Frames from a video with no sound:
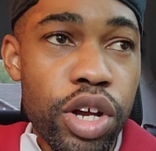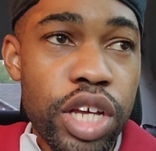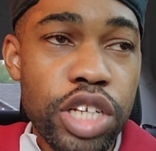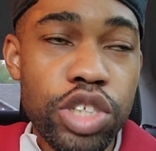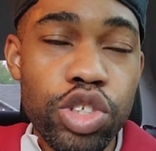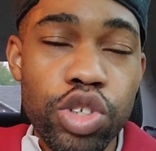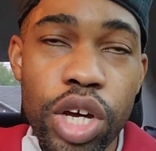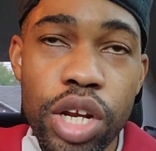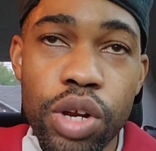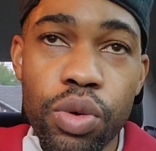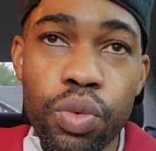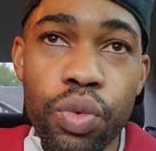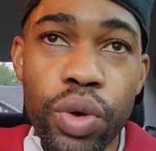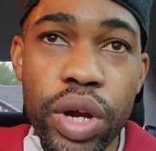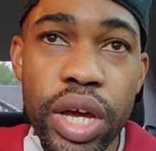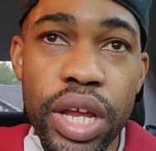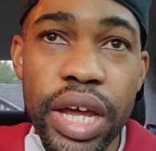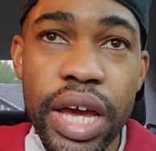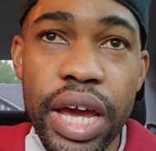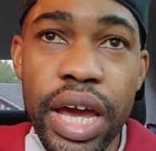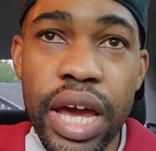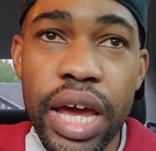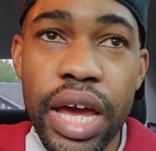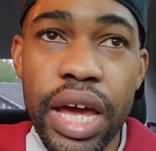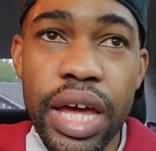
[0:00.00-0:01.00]
They're trying to win,
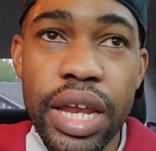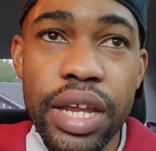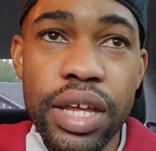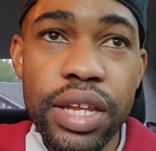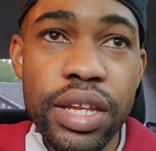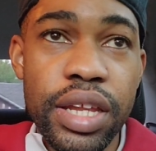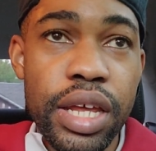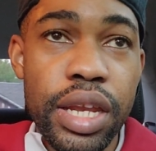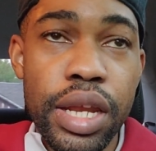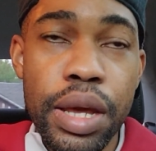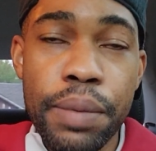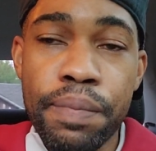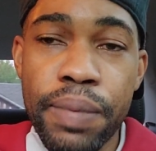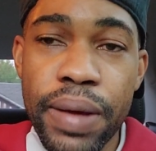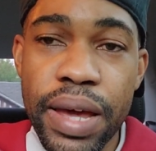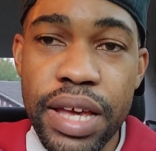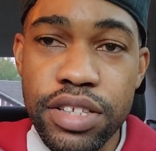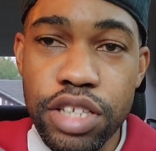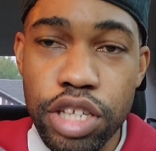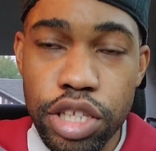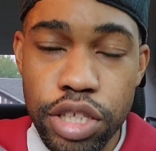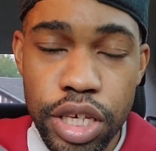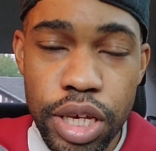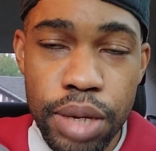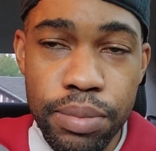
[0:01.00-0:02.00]
and they, they play
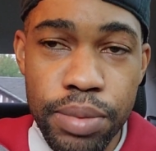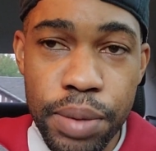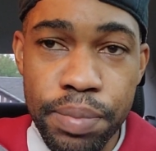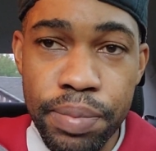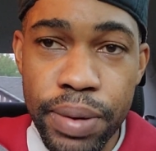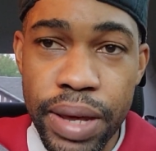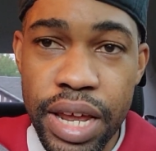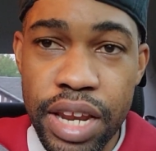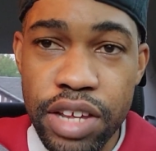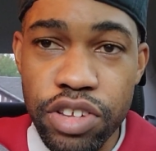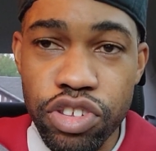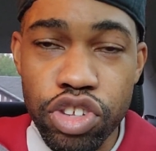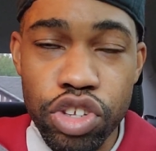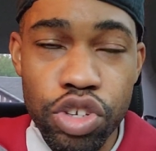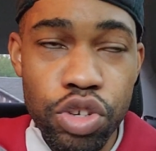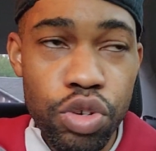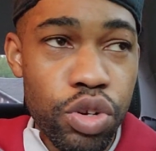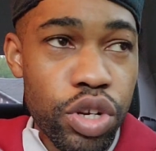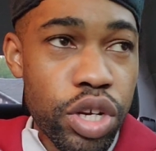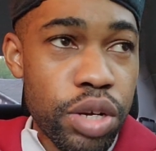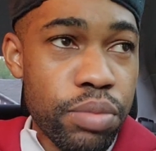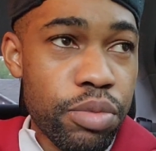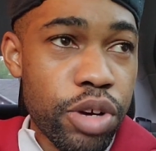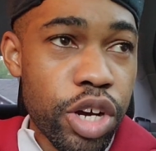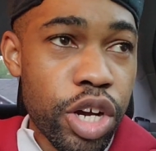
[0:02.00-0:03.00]
as a team. They're playing as a
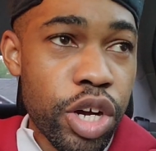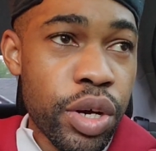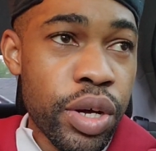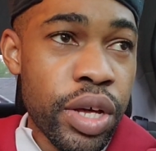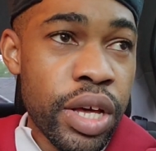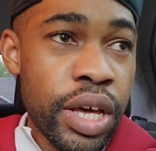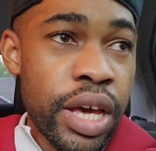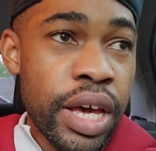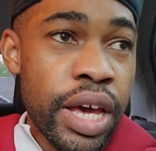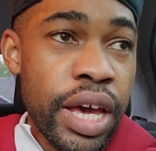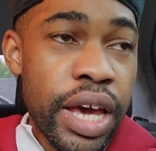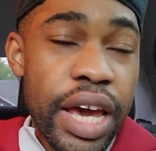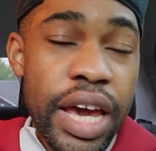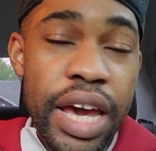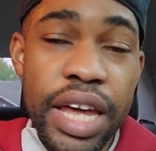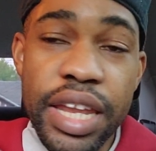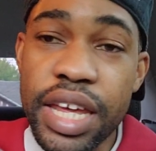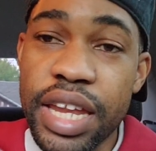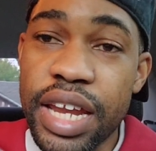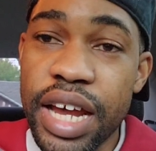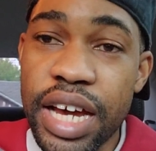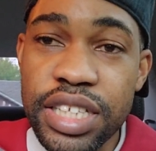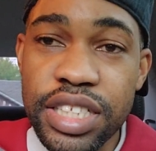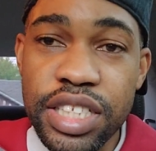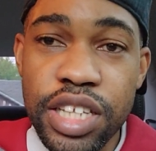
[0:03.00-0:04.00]
unit, bro, and
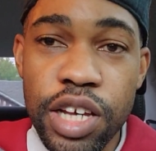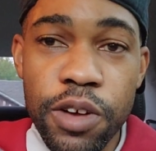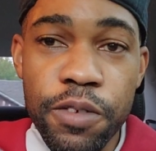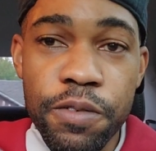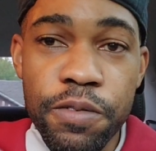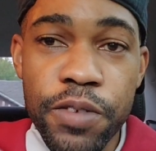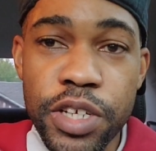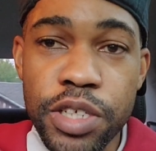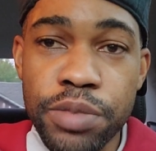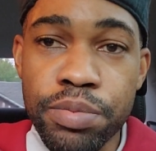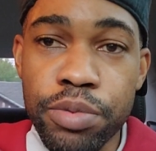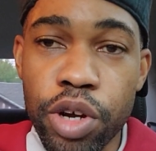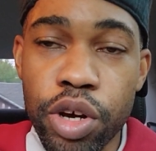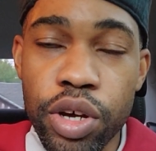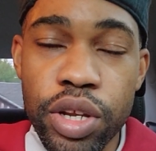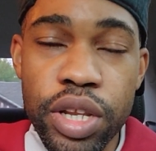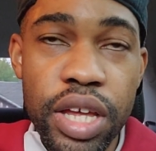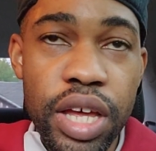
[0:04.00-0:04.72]
they're not selfish, bro.